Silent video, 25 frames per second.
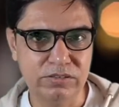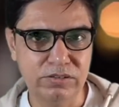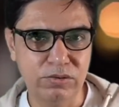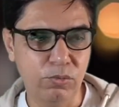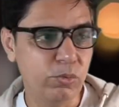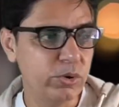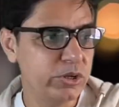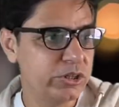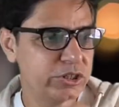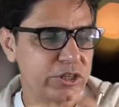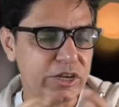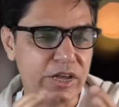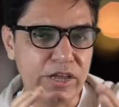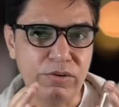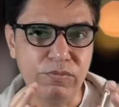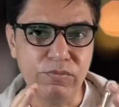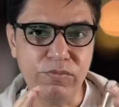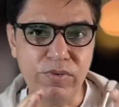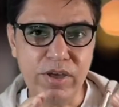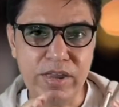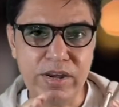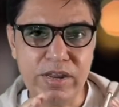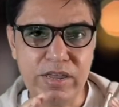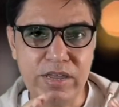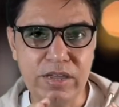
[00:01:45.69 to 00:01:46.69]
which can
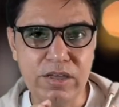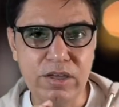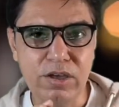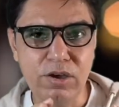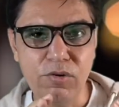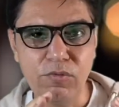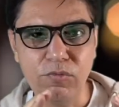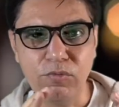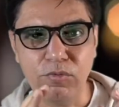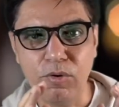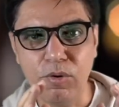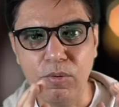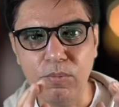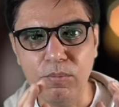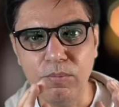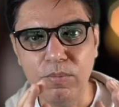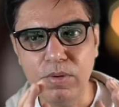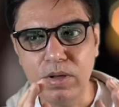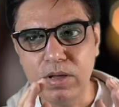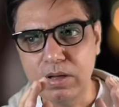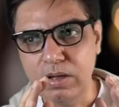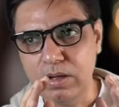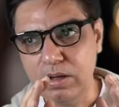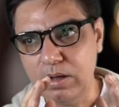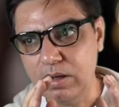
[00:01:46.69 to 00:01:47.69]
vary from
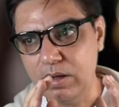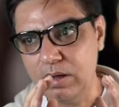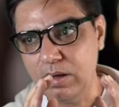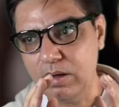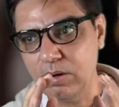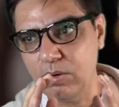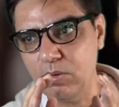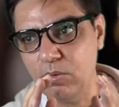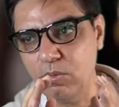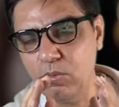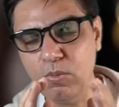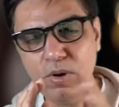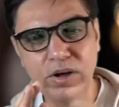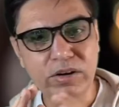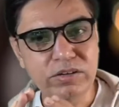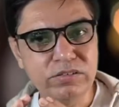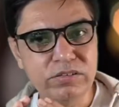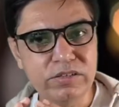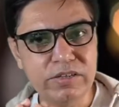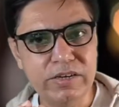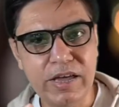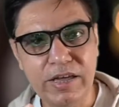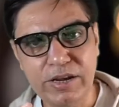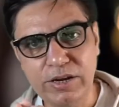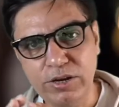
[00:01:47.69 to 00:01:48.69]
one
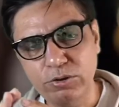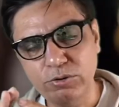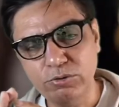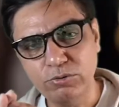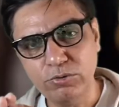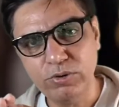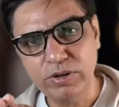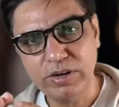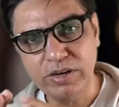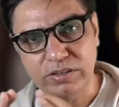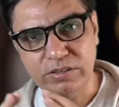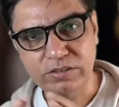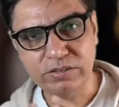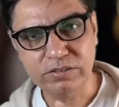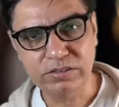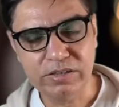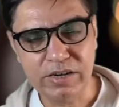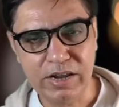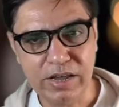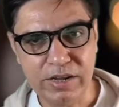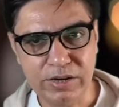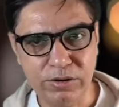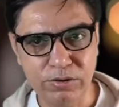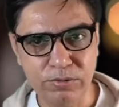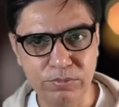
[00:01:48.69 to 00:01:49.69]
scenario to another
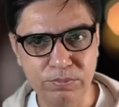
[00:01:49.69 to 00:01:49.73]
scenario.